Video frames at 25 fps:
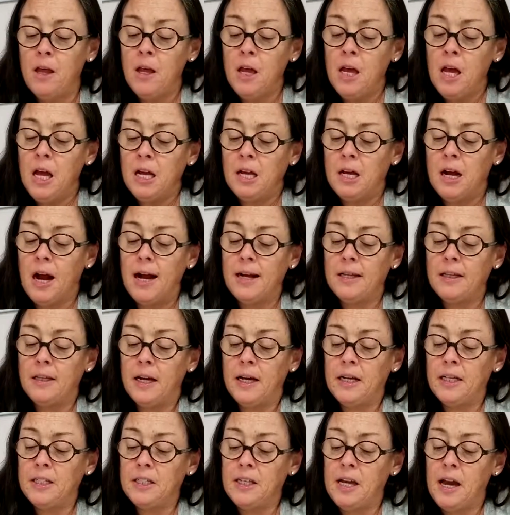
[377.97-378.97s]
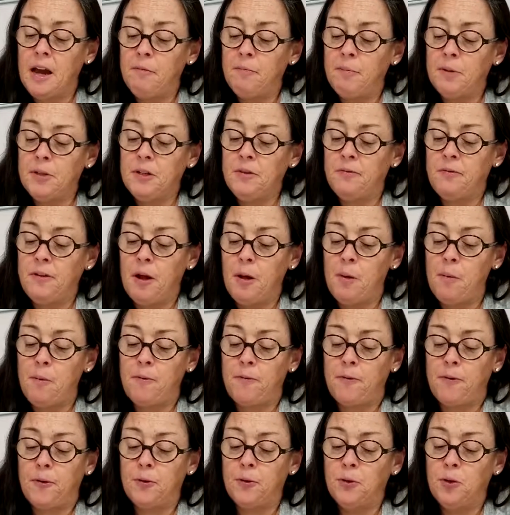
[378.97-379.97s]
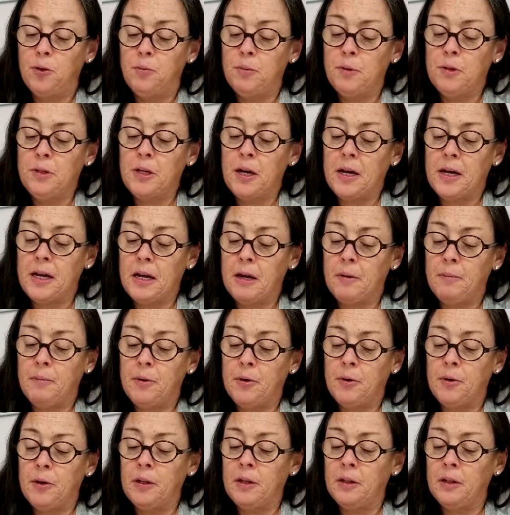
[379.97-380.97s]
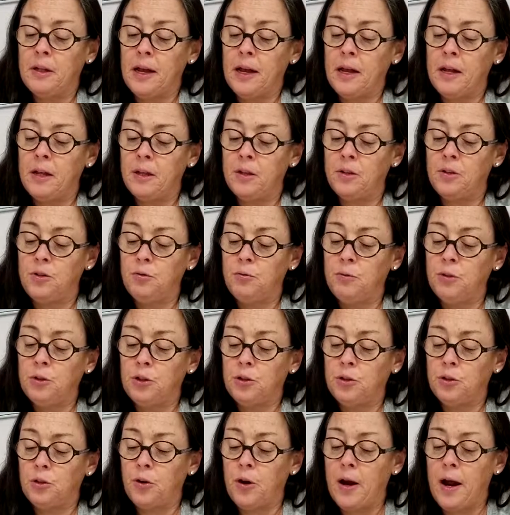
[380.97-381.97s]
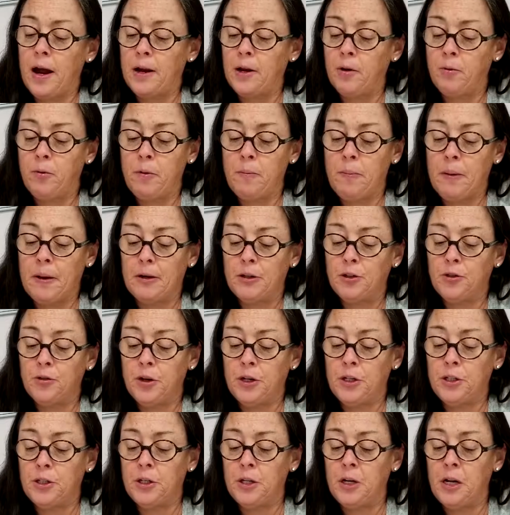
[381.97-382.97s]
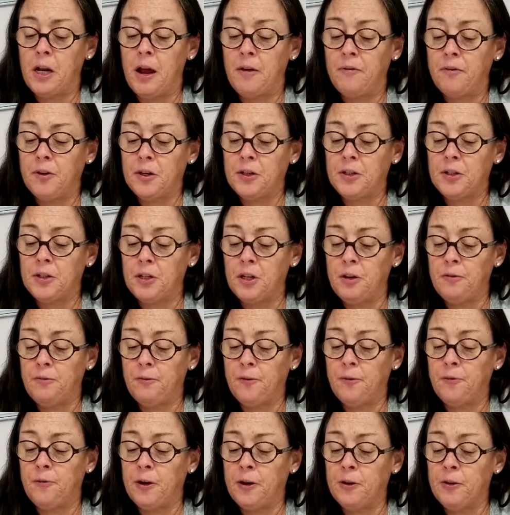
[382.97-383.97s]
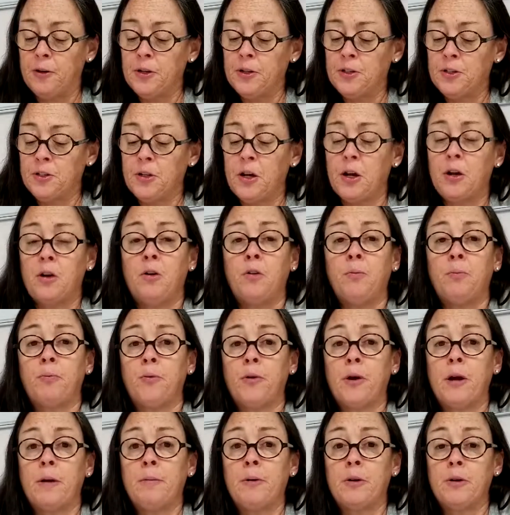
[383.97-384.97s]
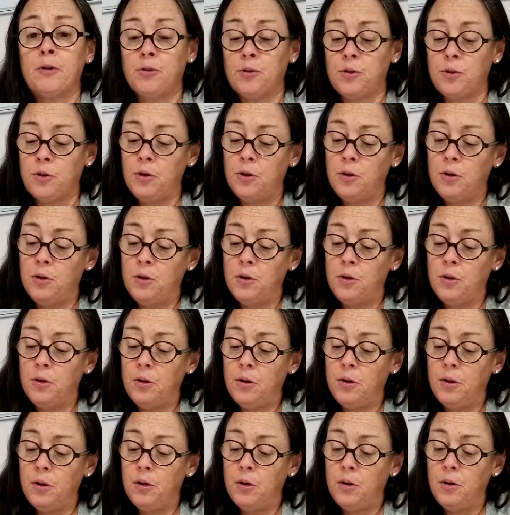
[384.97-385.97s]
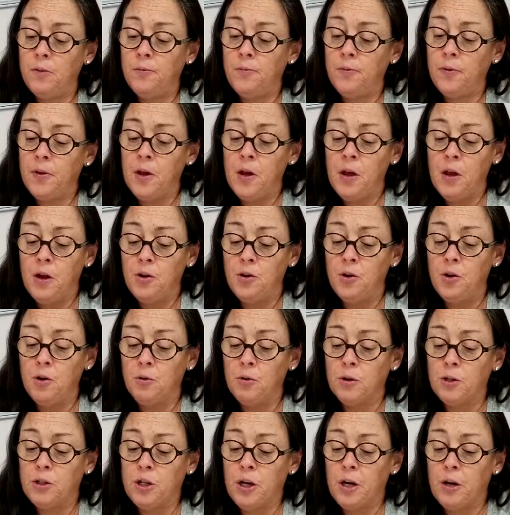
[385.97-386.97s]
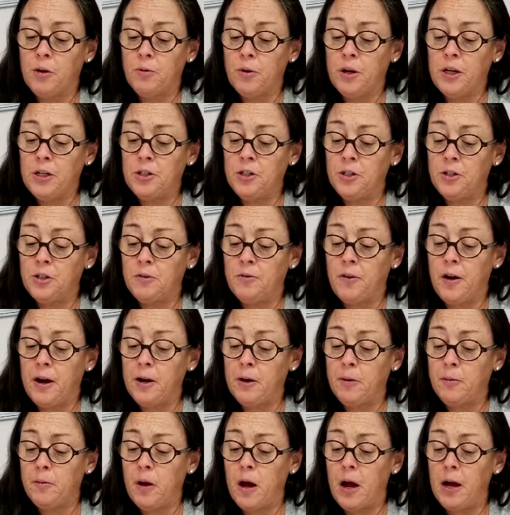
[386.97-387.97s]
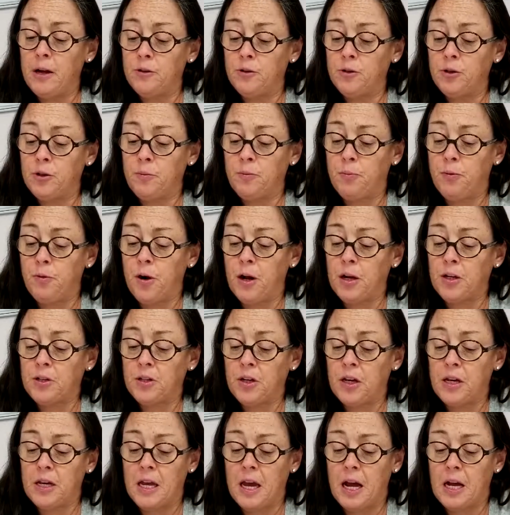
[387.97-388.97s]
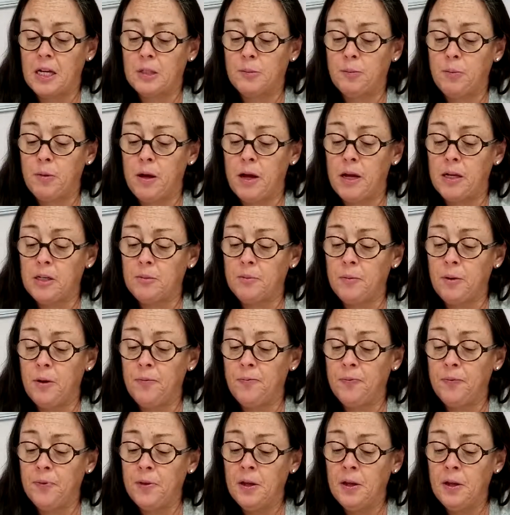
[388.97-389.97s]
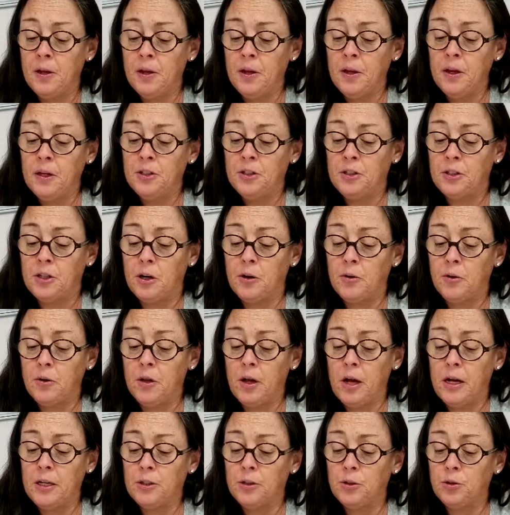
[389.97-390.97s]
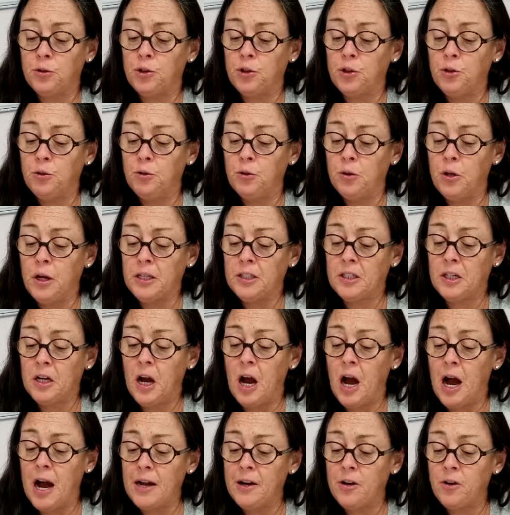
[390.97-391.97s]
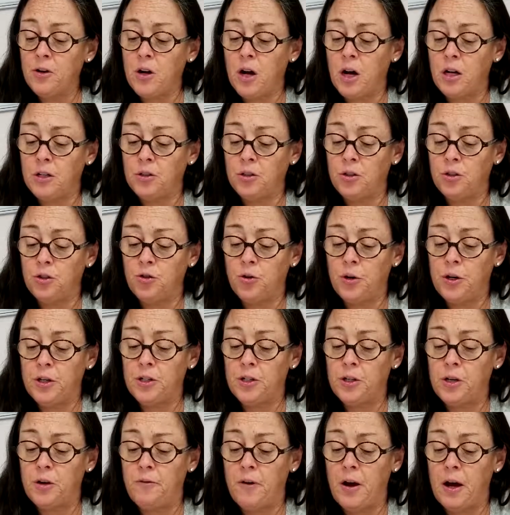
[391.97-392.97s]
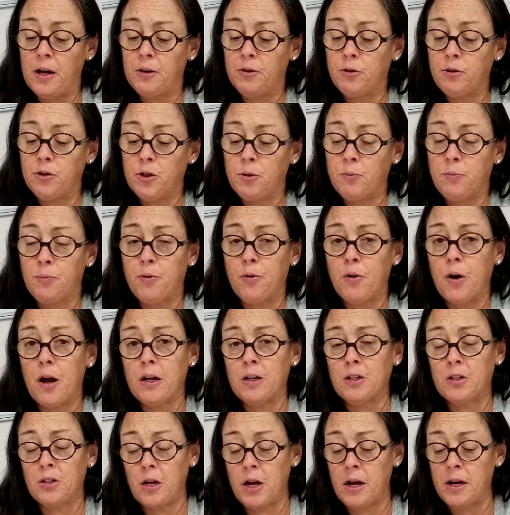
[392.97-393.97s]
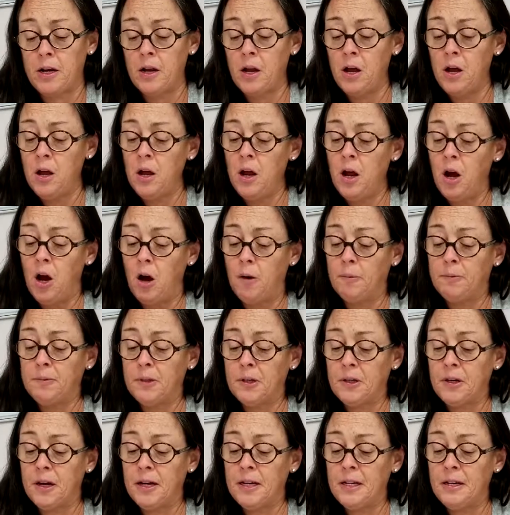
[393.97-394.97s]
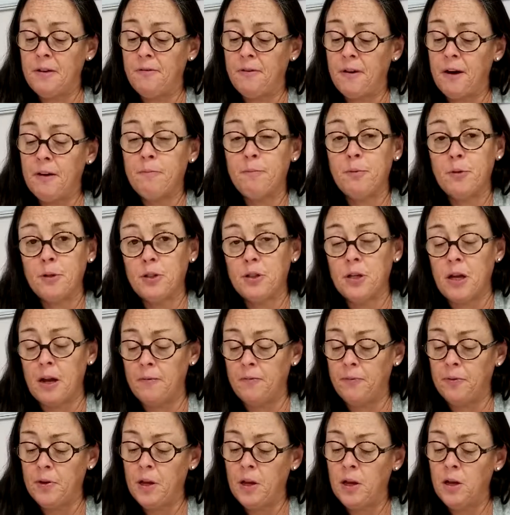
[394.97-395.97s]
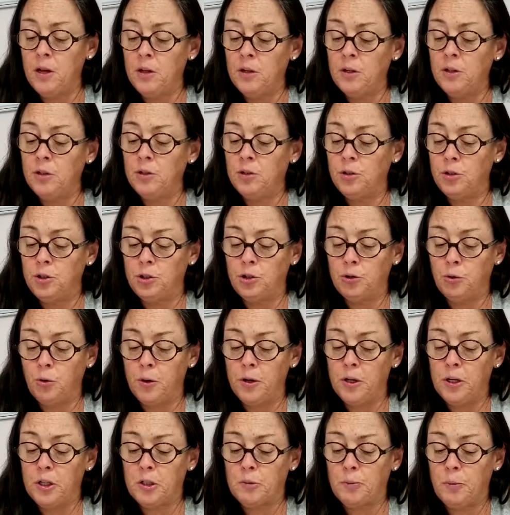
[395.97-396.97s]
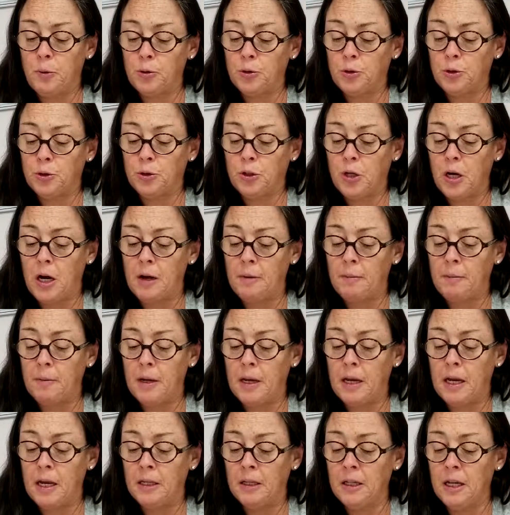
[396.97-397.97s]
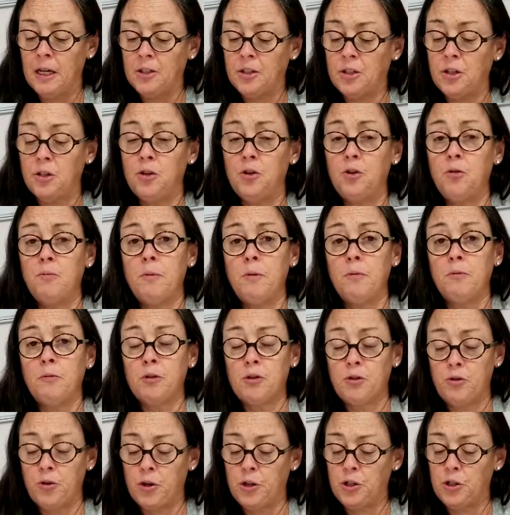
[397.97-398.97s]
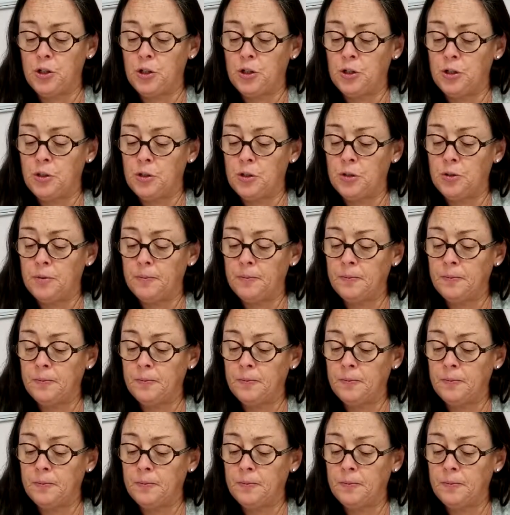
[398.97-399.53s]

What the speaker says: Guidelines have been developed for lumen diameter and length to ensure adequate penetration and efficacy for various cycle parameters. Newer generations of hydrogen peroxide gas plasma sterilizers utilize a higher concentration of hydrogen peroxide, up to 95%, to shorten exposure time and lessen human restrictions.